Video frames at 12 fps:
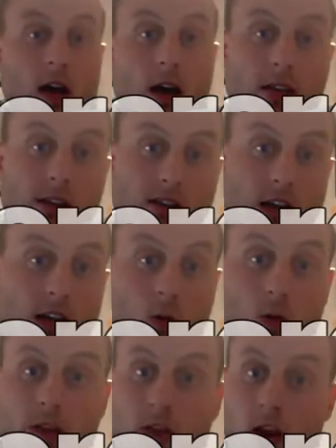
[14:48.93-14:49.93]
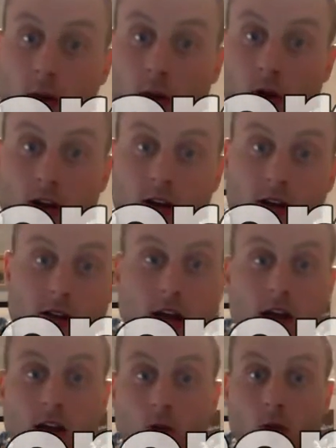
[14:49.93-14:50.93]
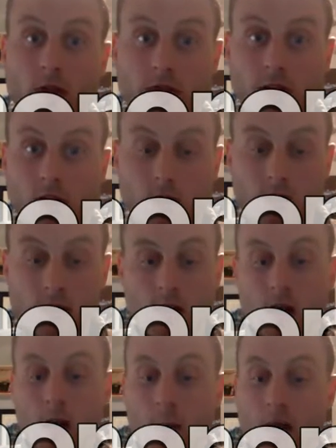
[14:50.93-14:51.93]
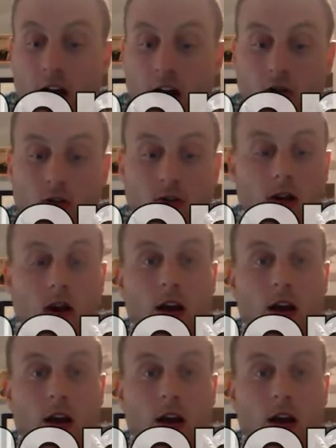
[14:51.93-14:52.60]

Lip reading: the exact one that I brought here today, the 130 model.